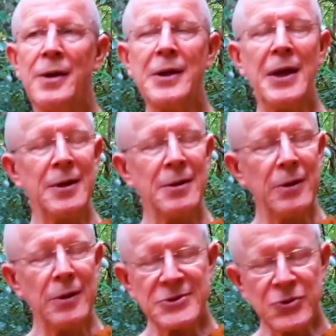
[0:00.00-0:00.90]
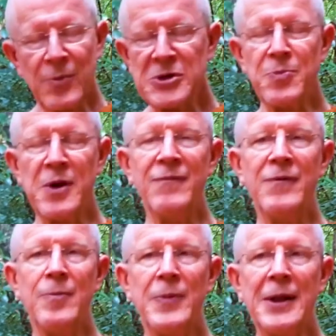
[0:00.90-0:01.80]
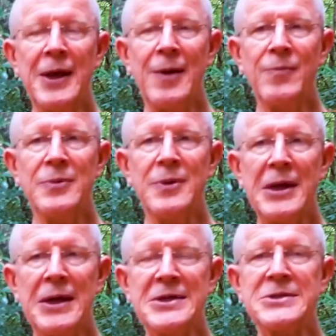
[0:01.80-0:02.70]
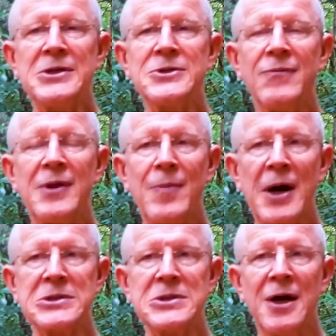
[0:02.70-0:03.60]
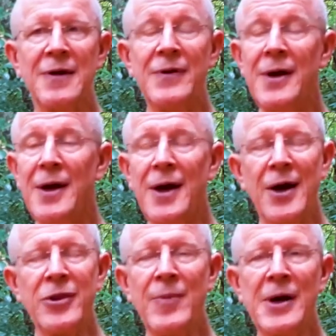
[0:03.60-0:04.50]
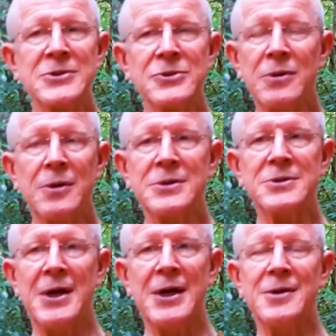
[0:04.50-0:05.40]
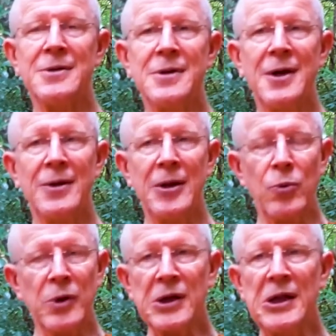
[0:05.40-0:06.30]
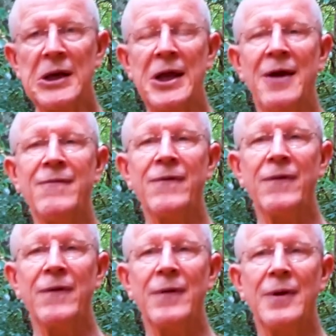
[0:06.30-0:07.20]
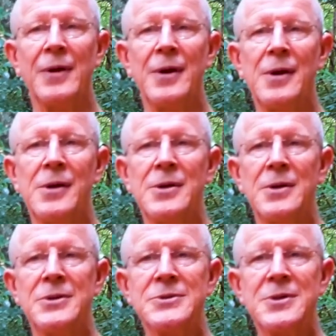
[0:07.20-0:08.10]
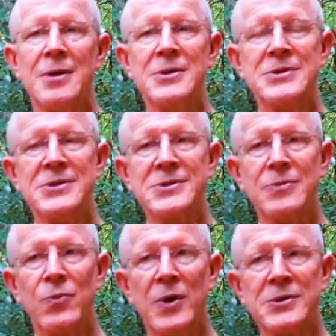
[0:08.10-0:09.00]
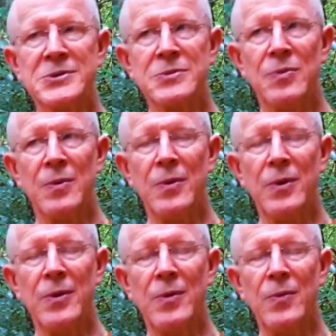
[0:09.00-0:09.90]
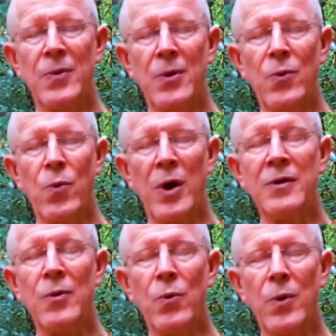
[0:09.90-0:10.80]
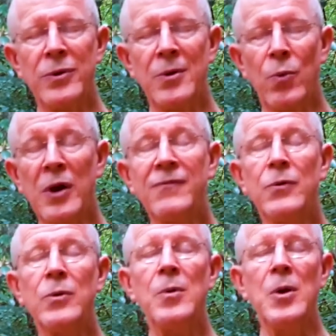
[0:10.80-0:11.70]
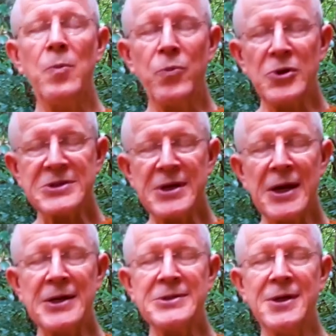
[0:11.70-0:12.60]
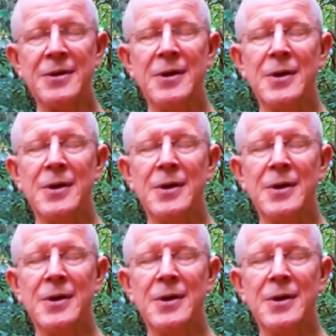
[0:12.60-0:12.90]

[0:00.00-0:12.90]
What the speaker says: gained so much benefit, became the essence of their monk's life. Other monks could not take it and they quickly left. So this is the wonderful personality,